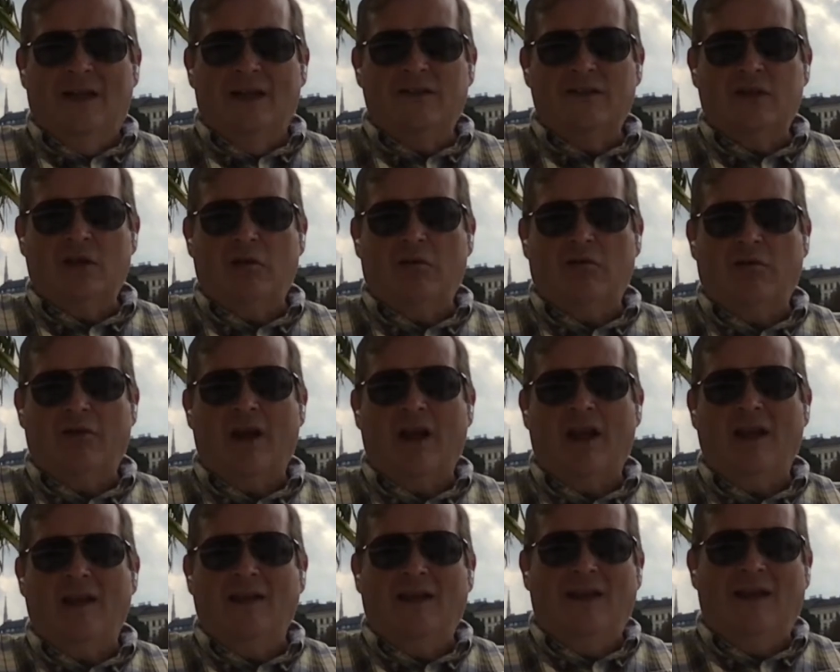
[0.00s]
to
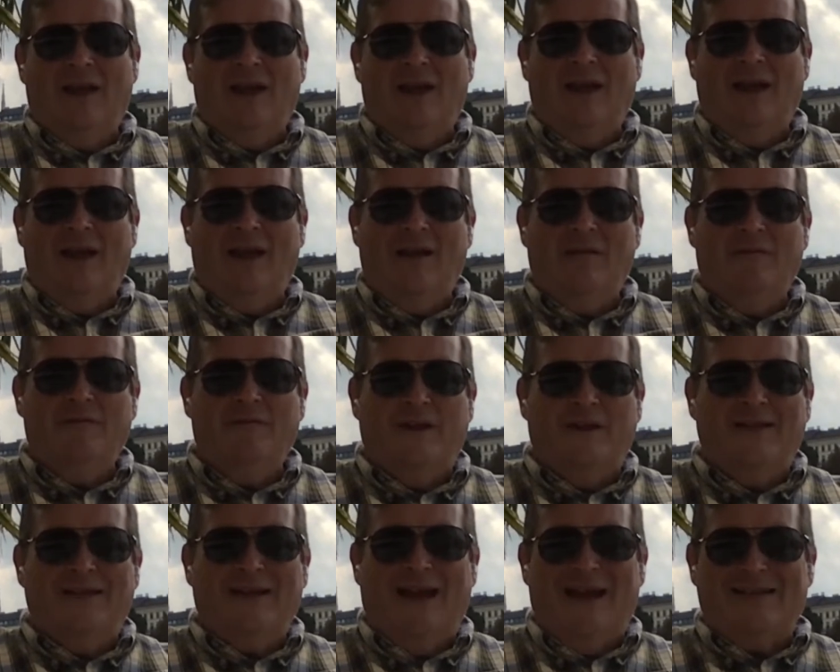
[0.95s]
create a
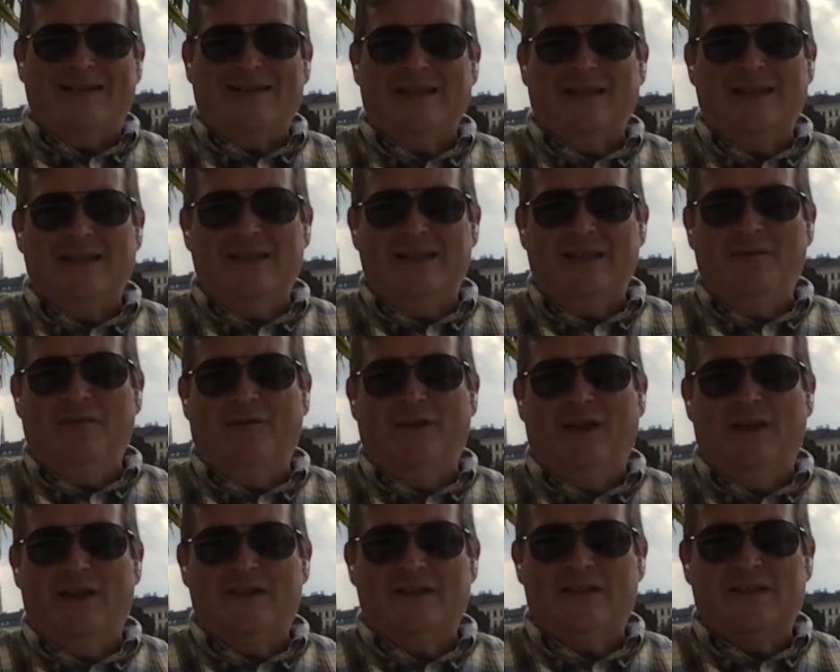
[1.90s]
fantastic
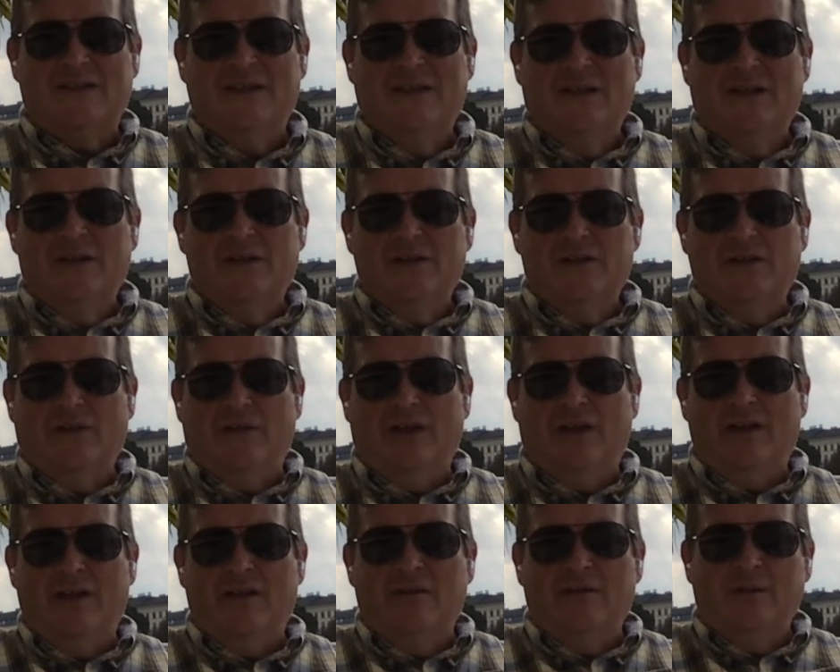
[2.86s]
defense so
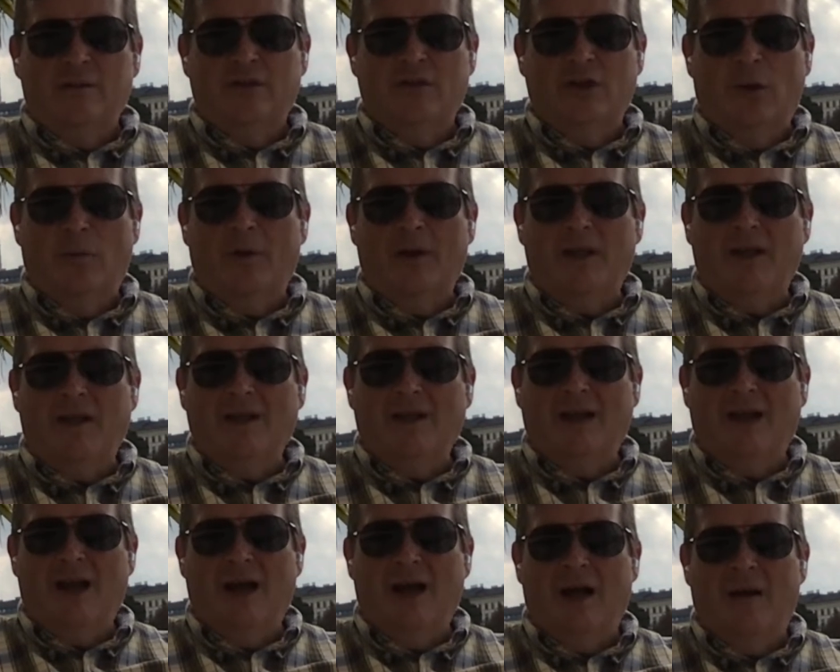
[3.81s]
that nobody can
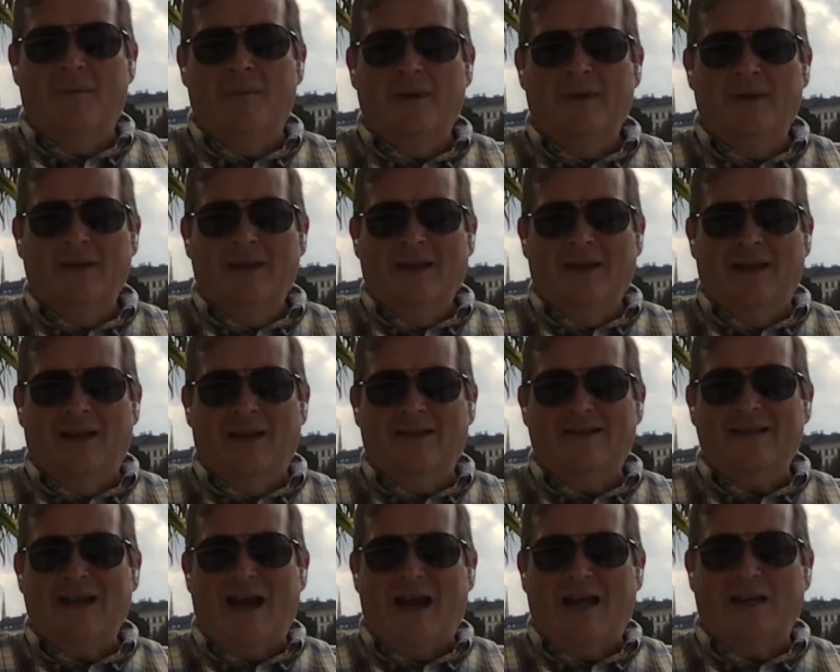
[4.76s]
come and
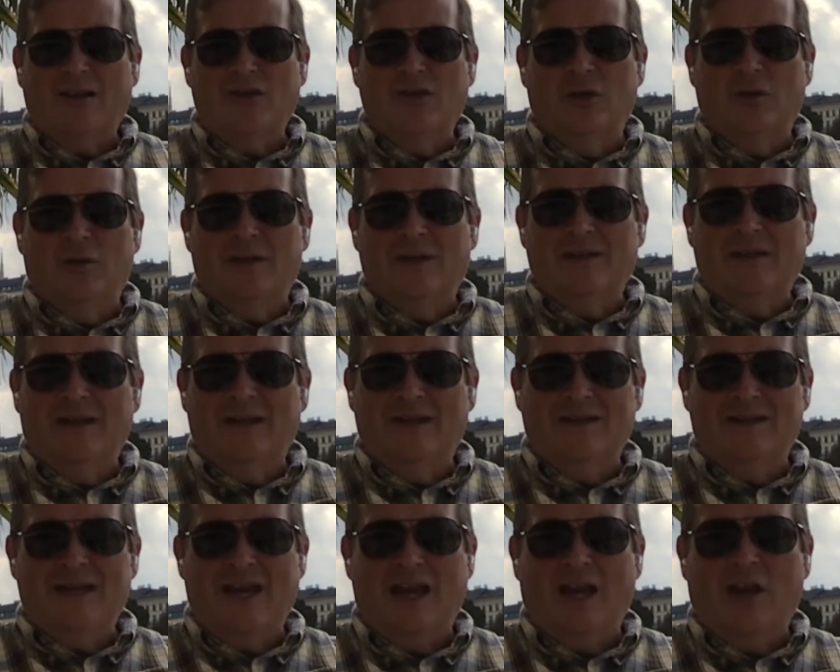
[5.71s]
attack you
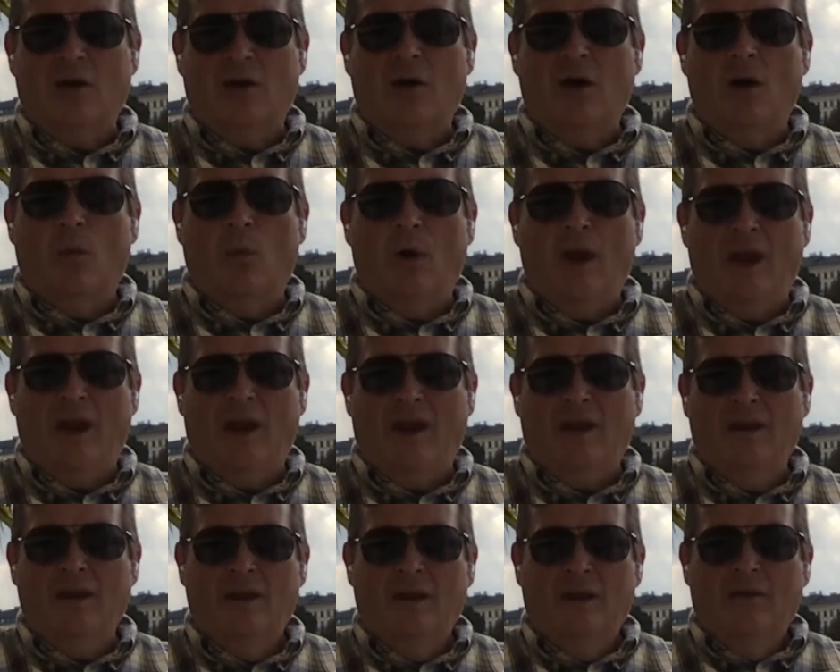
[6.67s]
and take
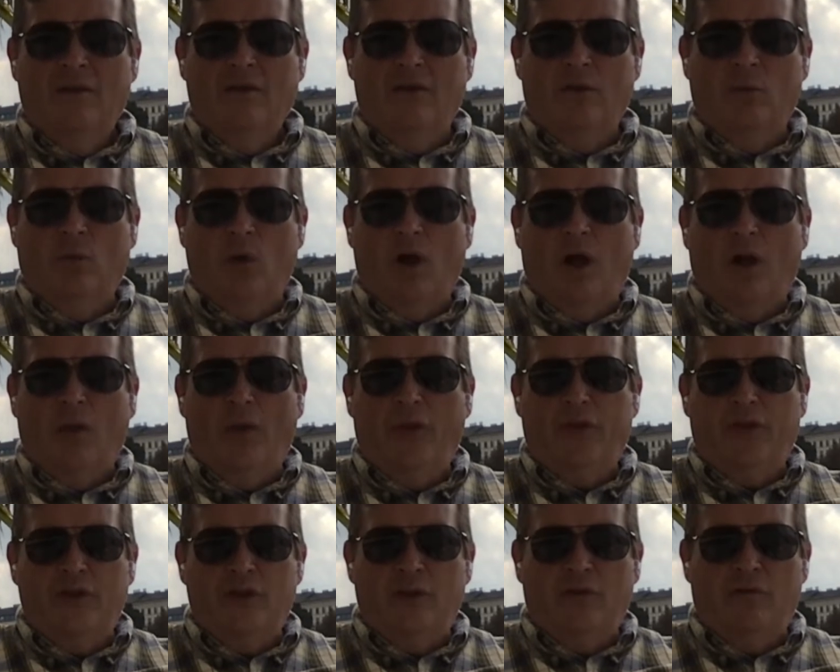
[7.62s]
away the wealth
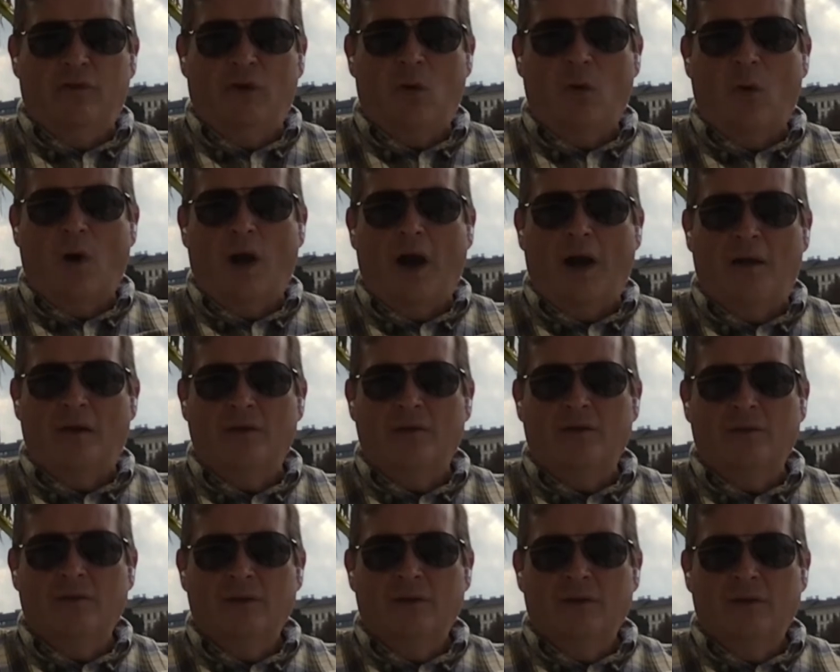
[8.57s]
that you've acquired,
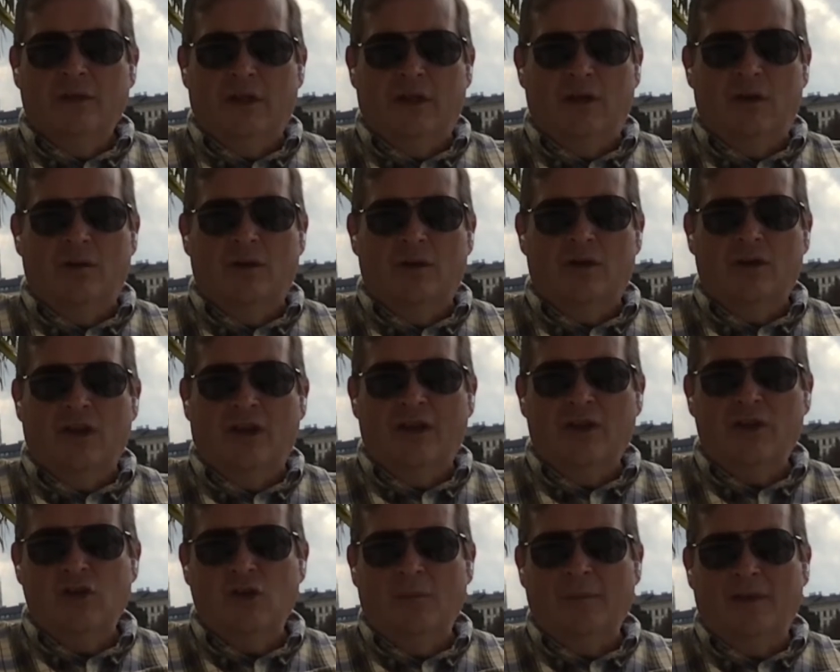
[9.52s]
and
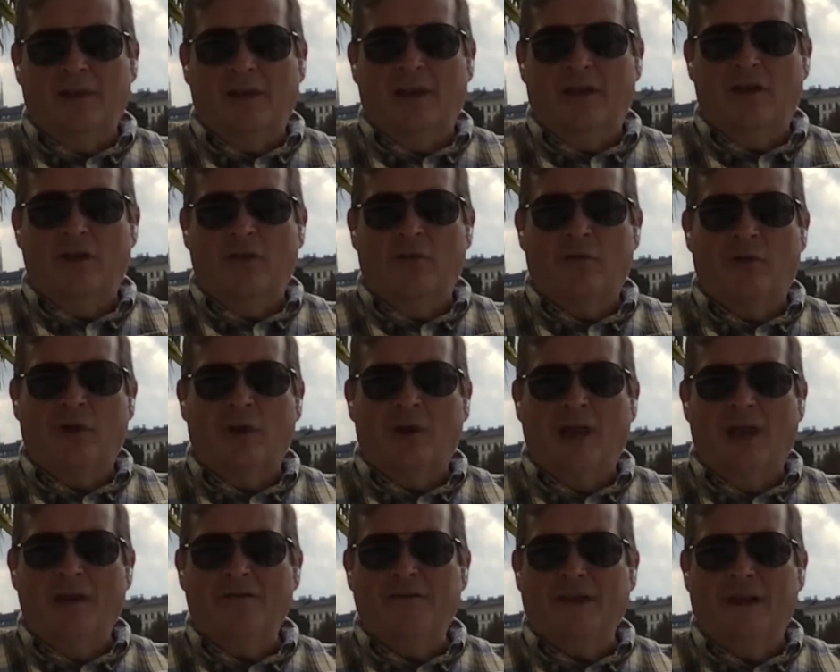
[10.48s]
accumulated over your
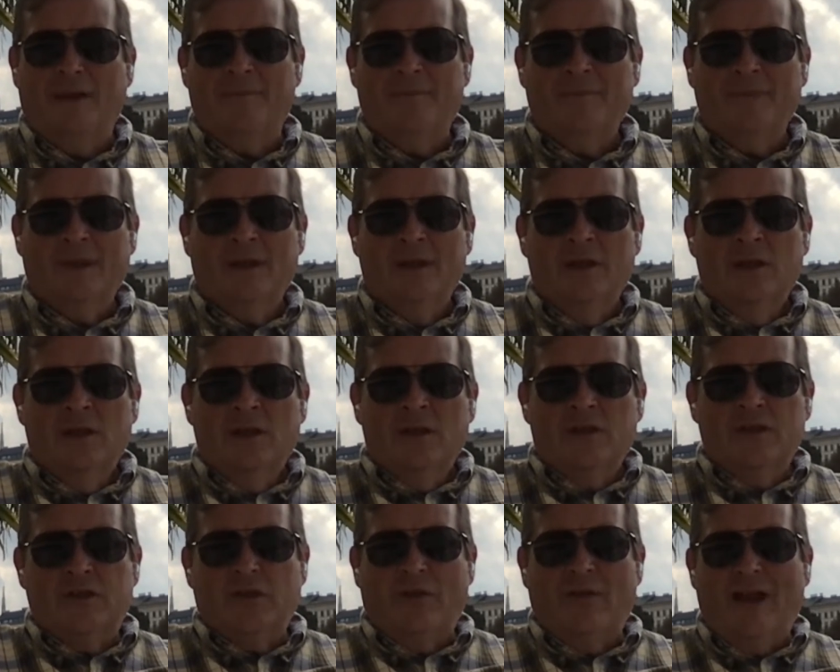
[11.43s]
lifetime.
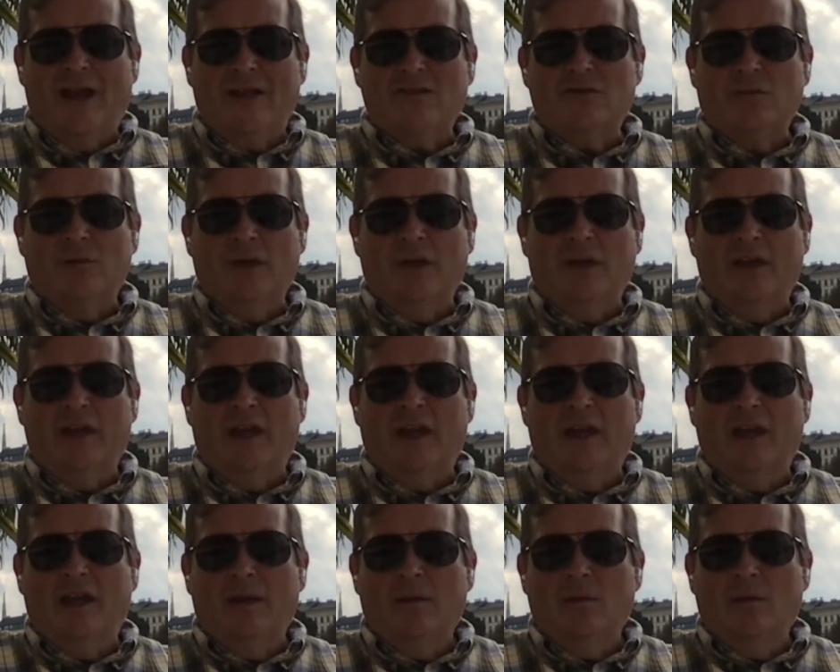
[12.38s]
So that's
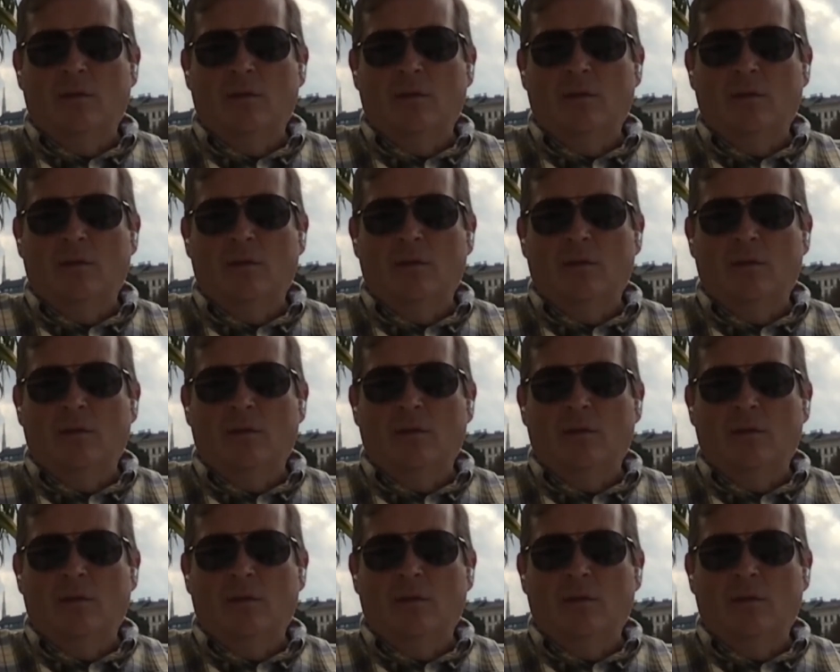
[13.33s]
really,